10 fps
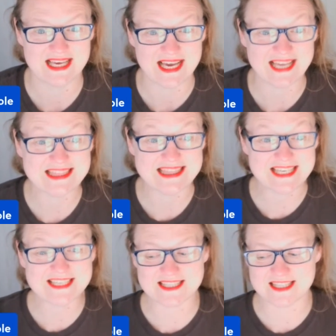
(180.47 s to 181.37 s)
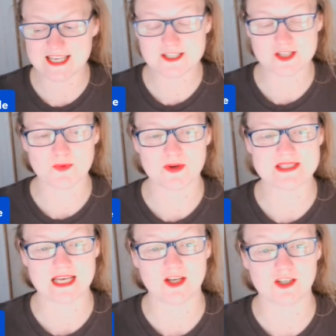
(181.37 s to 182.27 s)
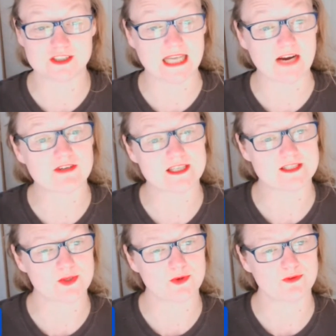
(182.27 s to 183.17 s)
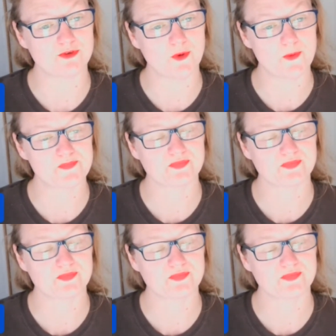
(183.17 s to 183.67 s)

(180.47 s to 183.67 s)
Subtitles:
And these are the ones that a lot of charities go for.